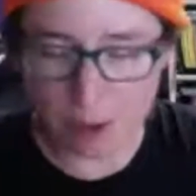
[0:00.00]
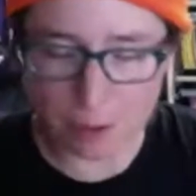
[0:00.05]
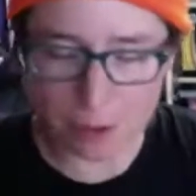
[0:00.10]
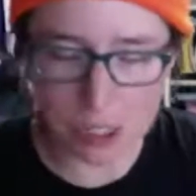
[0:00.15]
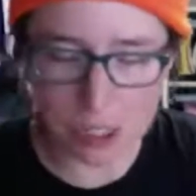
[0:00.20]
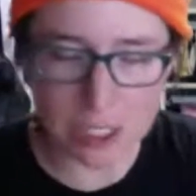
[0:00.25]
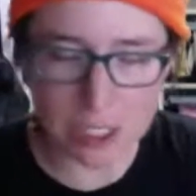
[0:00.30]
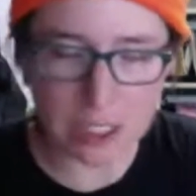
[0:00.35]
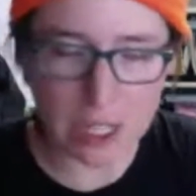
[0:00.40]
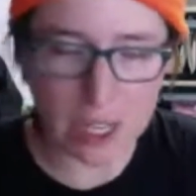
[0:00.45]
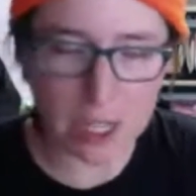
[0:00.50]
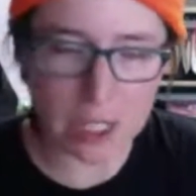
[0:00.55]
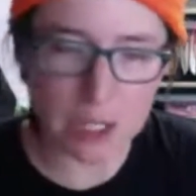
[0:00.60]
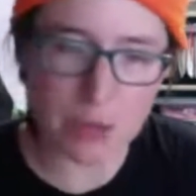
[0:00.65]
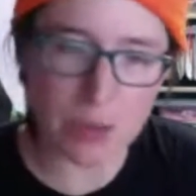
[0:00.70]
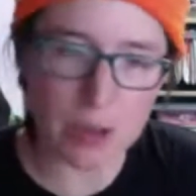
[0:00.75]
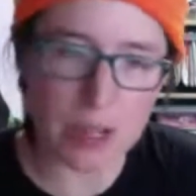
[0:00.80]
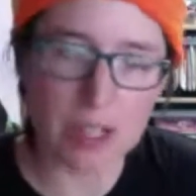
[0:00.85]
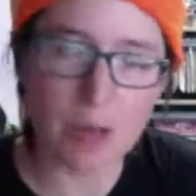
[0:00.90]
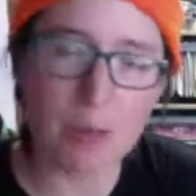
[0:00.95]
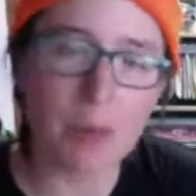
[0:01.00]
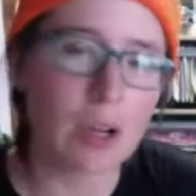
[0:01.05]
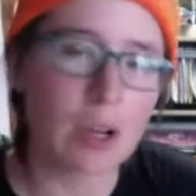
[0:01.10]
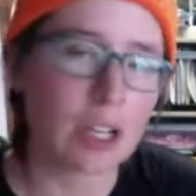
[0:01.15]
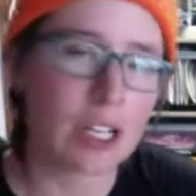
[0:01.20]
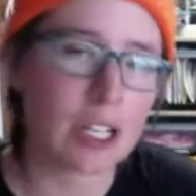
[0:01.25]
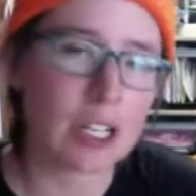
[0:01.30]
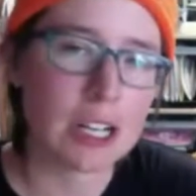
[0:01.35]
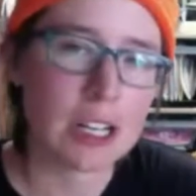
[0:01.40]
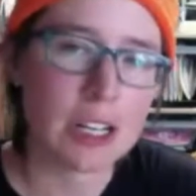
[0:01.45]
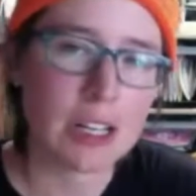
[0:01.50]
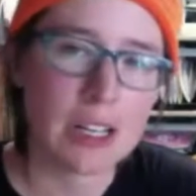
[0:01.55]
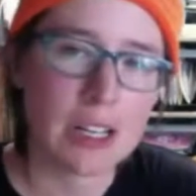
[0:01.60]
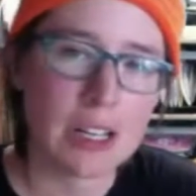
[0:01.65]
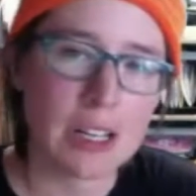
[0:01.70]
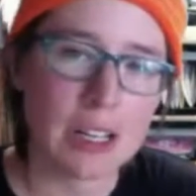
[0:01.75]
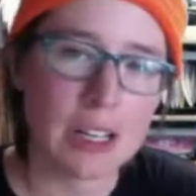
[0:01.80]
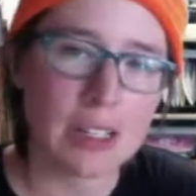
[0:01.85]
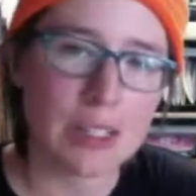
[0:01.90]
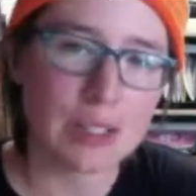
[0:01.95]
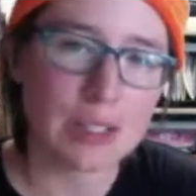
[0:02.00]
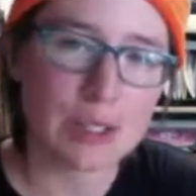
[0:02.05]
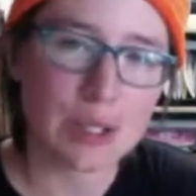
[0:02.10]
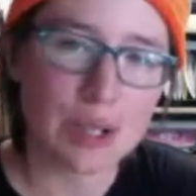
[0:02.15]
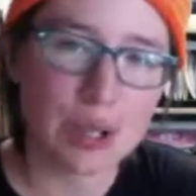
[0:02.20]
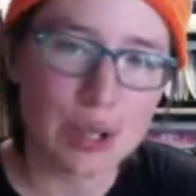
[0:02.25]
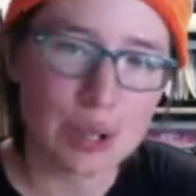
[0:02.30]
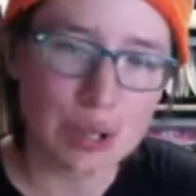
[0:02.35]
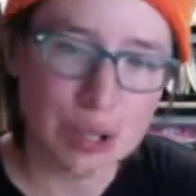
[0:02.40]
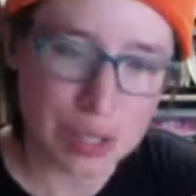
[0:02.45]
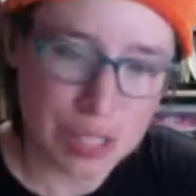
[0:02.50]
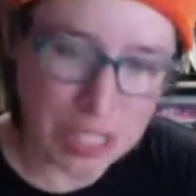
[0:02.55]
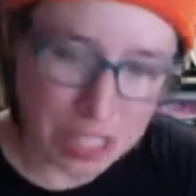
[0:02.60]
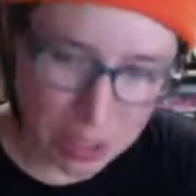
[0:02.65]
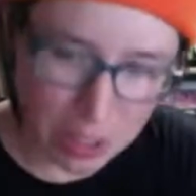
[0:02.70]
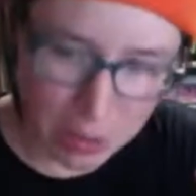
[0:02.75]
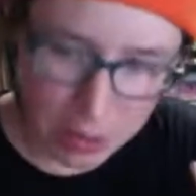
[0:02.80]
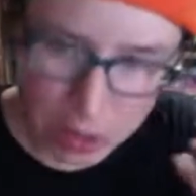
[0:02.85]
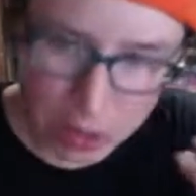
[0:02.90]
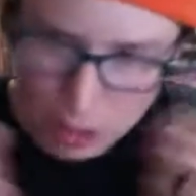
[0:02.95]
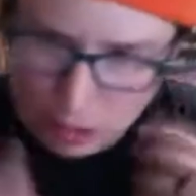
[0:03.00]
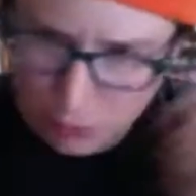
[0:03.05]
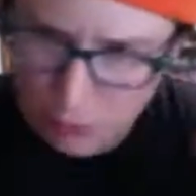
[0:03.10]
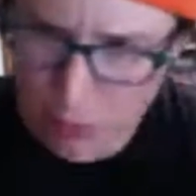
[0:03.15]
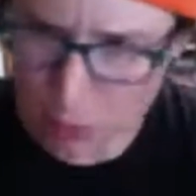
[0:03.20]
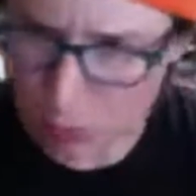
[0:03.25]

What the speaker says: found really satisfying about it is seeing these different